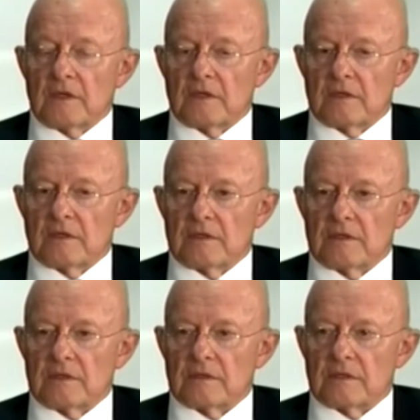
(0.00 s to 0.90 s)

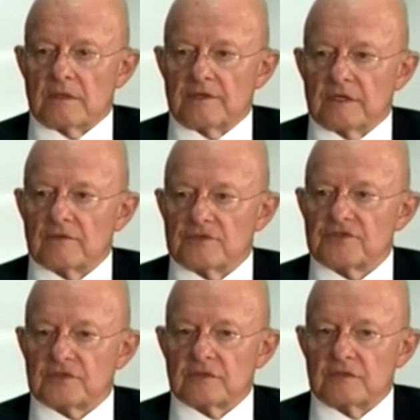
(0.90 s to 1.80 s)
I think it
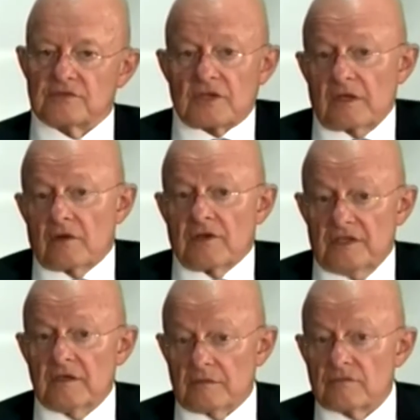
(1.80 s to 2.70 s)
was kind of on
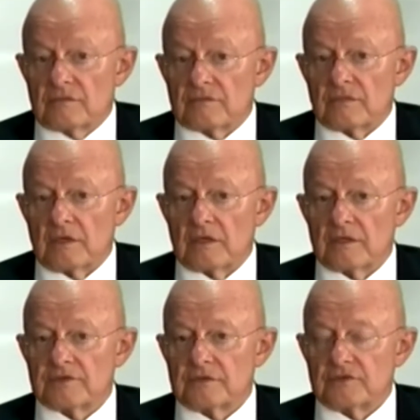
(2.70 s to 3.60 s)
him
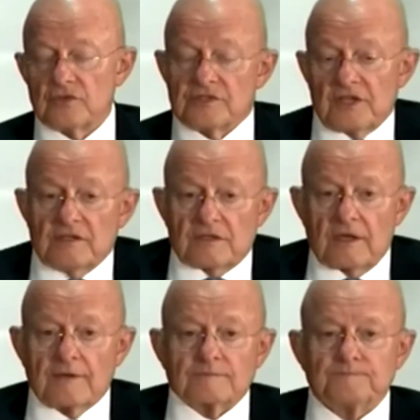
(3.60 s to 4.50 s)
to attend to
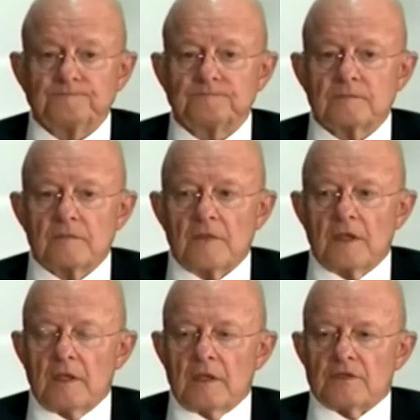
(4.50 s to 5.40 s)
that.
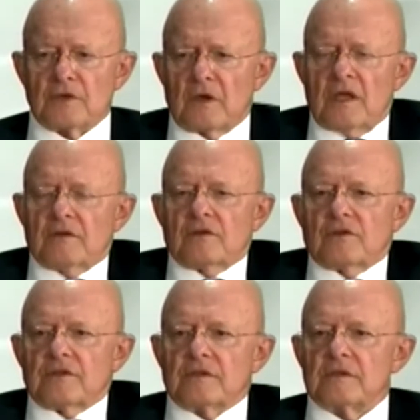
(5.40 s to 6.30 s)
So I don't
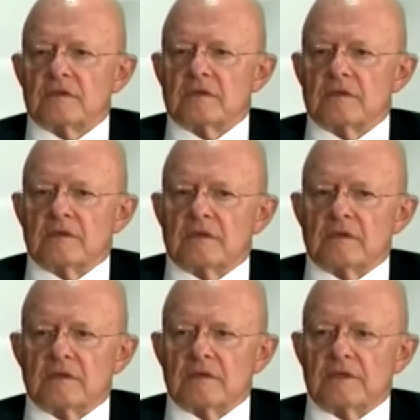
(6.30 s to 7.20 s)
know that
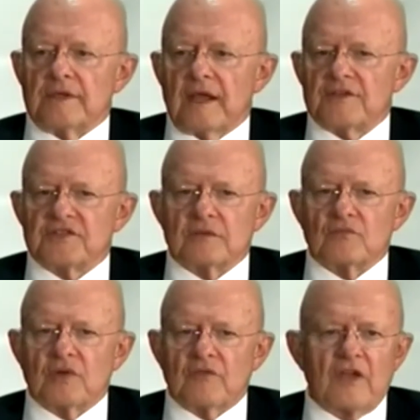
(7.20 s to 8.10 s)
it had
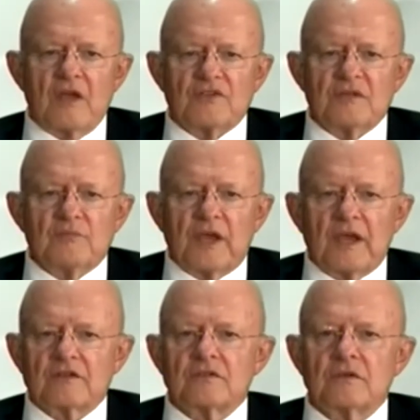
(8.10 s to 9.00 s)
some profound
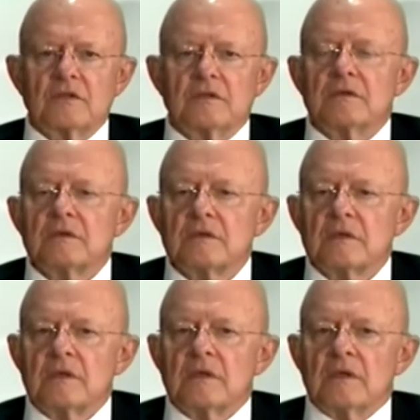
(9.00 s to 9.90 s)
impact on
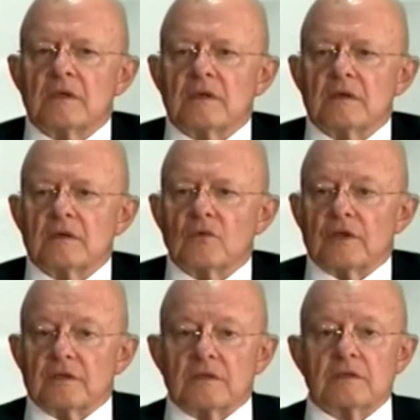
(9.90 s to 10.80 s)

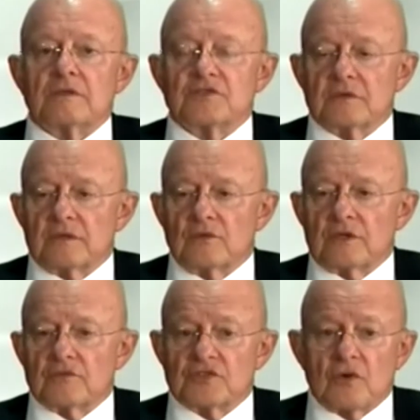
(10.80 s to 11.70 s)
what
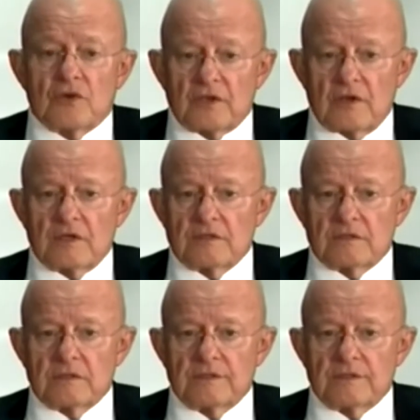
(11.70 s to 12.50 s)
was going on